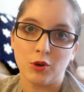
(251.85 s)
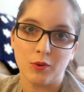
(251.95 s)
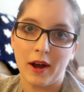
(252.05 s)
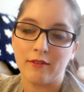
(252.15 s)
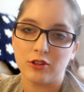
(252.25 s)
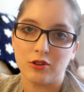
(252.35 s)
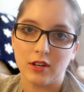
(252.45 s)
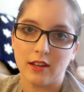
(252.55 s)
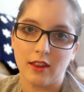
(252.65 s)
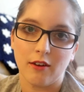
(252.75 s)
what do I have to do
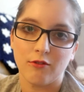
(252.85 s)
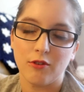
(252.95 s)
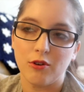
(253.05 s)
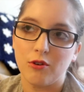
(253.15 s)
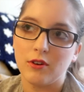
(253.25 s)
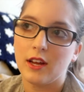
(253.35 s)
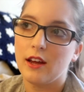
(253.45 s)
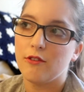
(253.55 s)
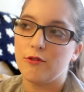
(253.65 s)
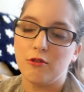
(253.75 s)
to get that food?
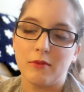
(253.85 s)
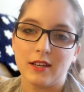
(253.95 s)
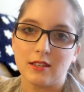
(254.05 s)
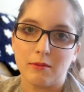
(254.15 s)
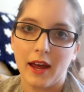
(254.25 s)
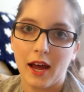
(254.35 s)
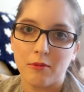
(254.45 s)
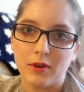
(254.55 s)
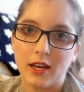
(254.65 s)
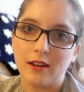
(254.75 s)
Food makes them
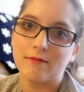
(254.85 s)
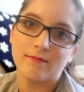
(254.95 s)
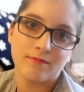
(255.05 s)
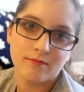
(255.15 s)
happy.